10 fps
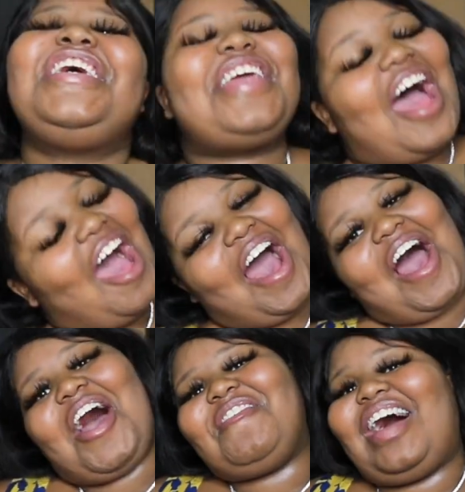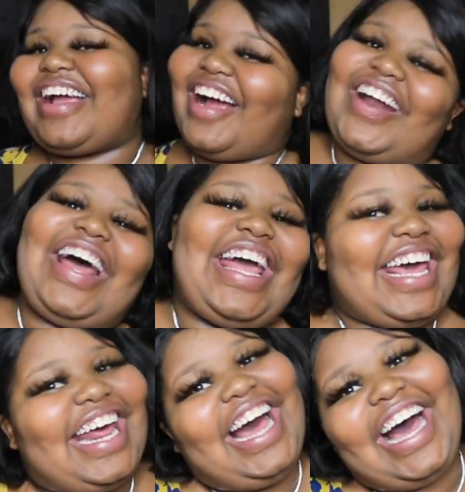Y'all, my
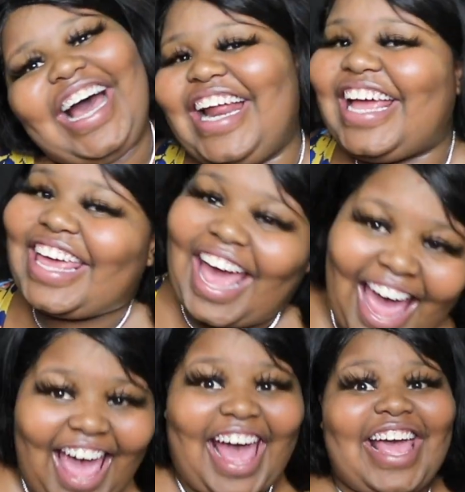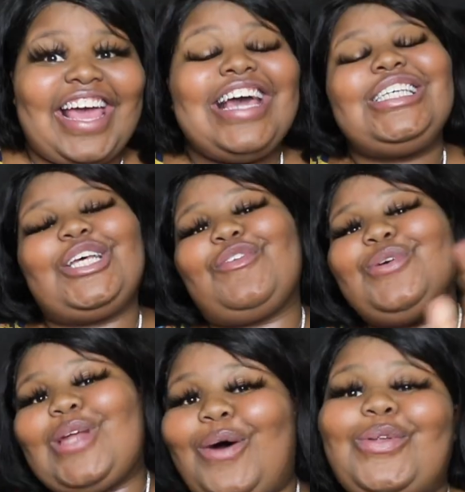girl hit a hundred K. So if
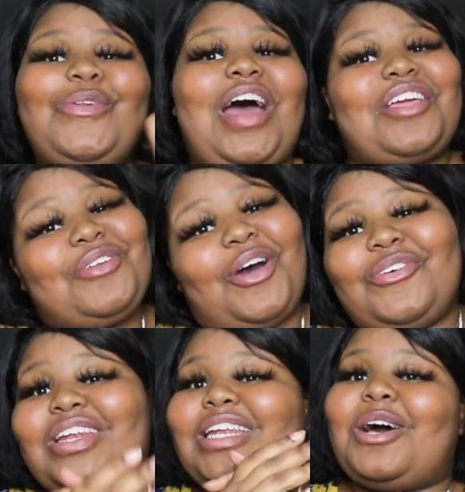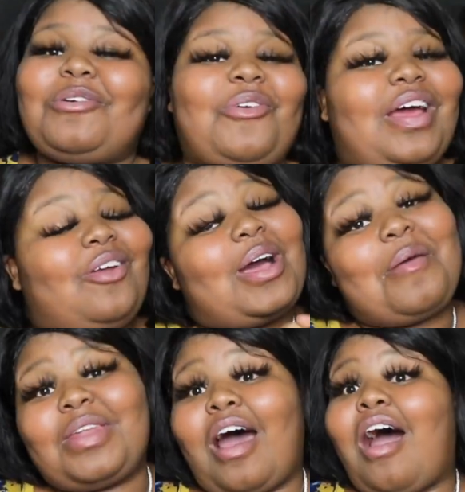you don't know now, you know you need to come correct. Don't
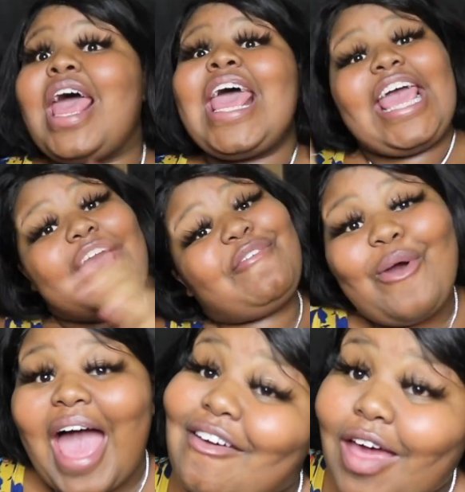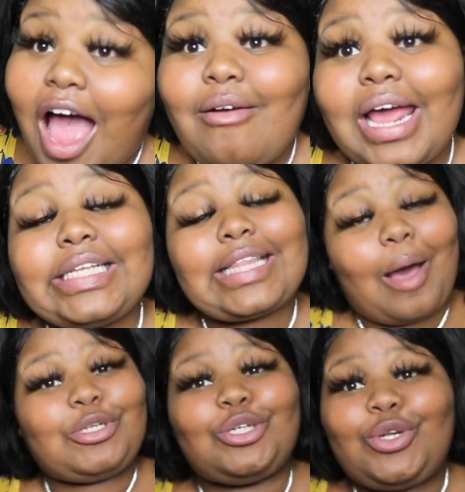come at all. If you haven't already,
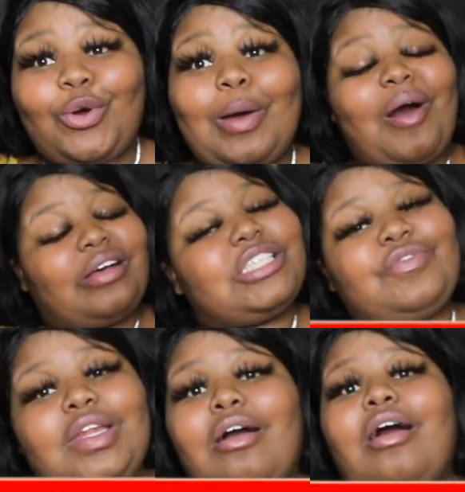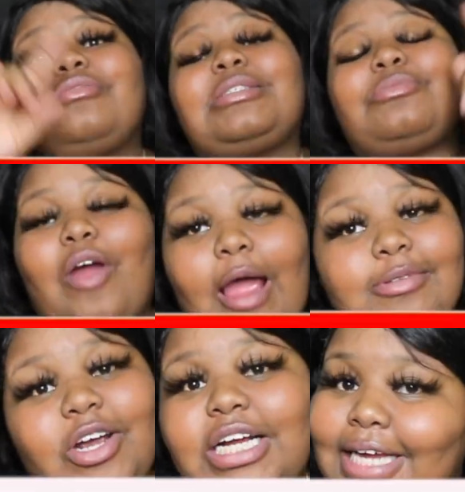stop what you're doing. Pause this video. Go
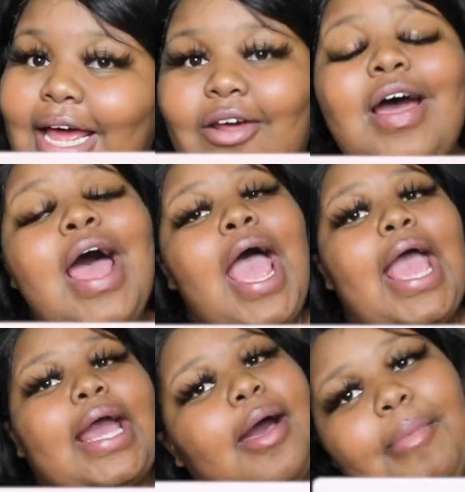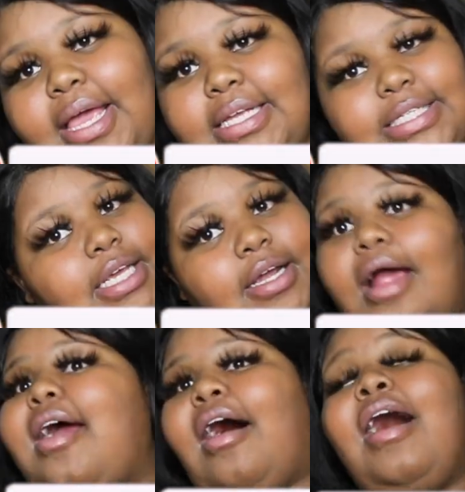subscribe to her channel and come back and see your
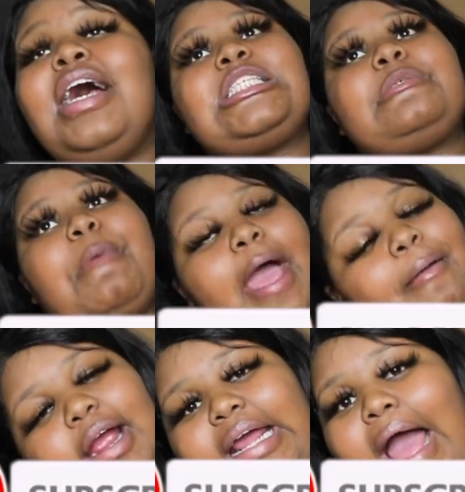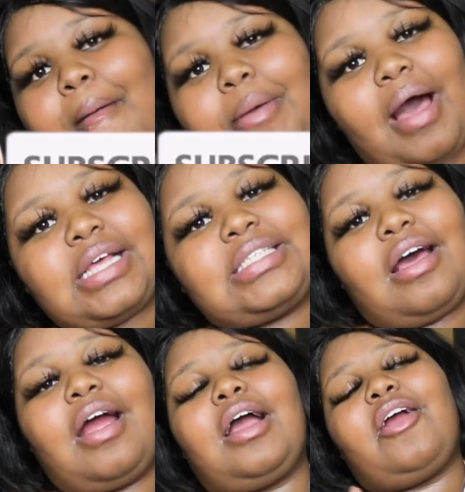girl. Spam her in the comment box.
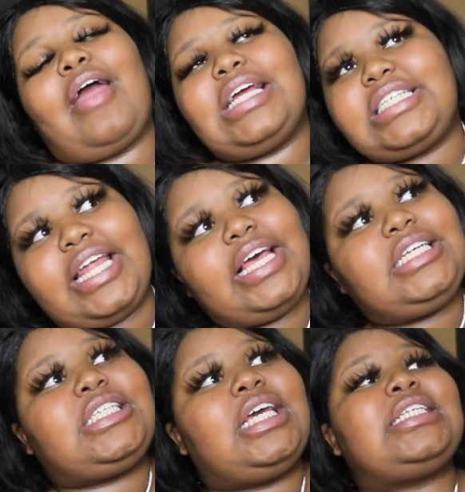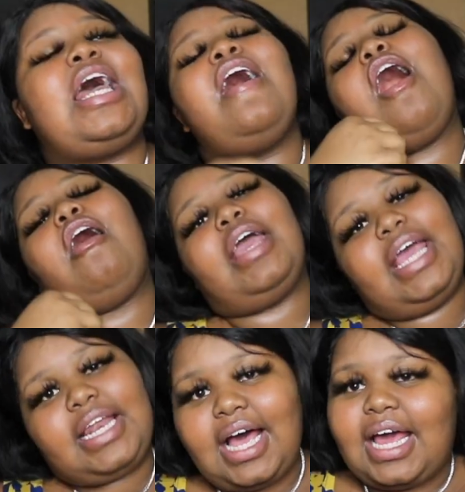Tell her congratulations on
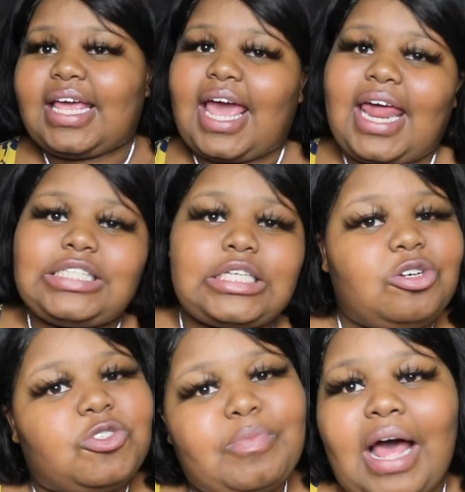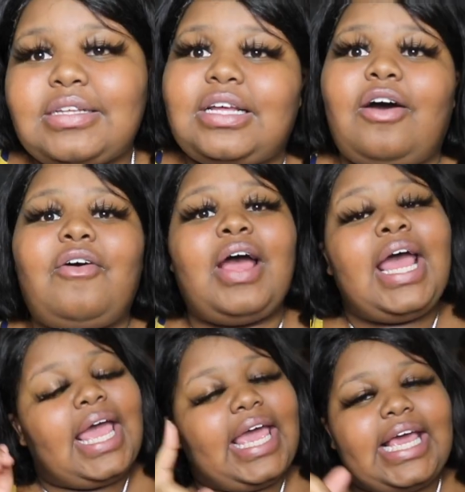hitting a hundred K. That's a huge milestone.
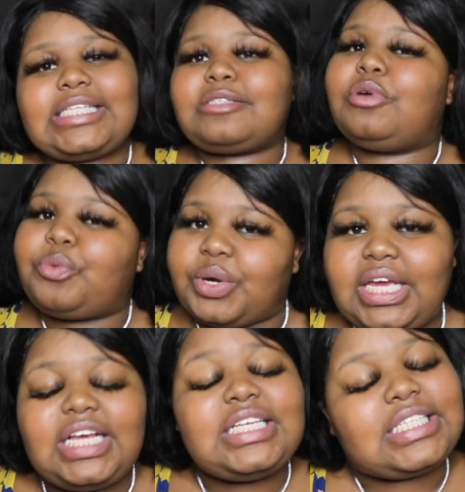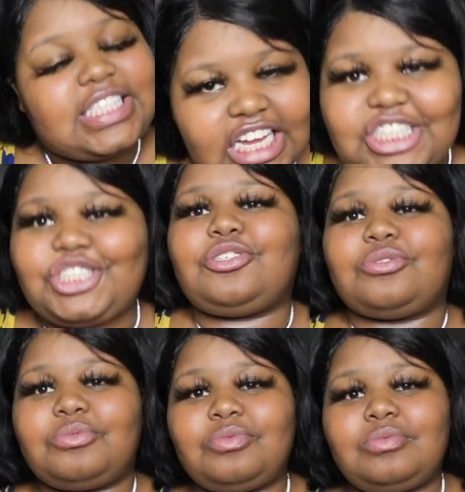It's Marie
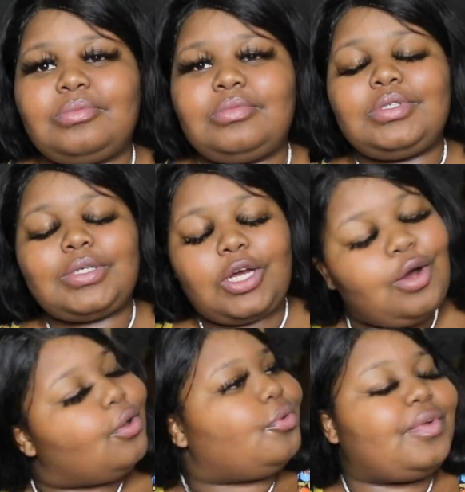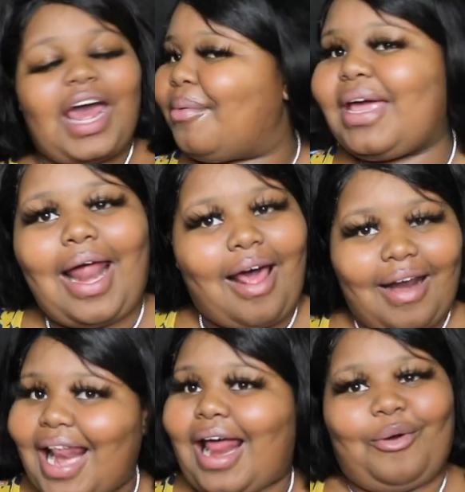Situ. Cool. Now that we got all
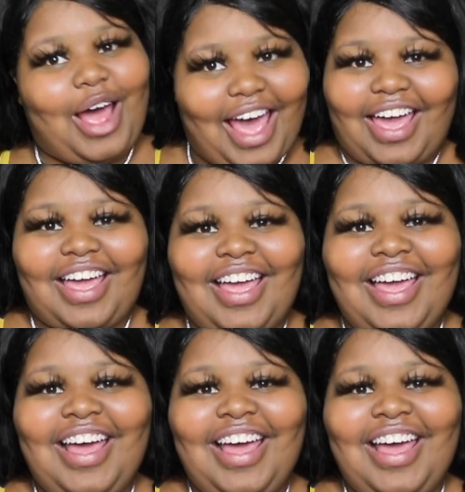that out of the way,